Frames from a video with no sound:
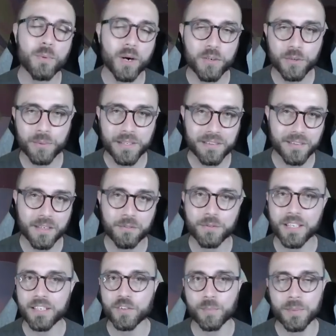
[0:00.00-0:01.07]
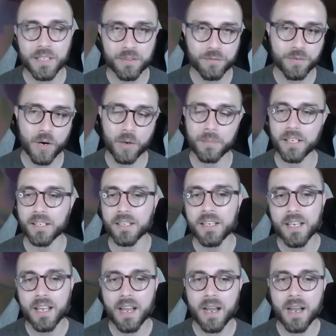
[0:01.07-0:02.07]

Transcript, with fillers: you are doing stuff like speed farming.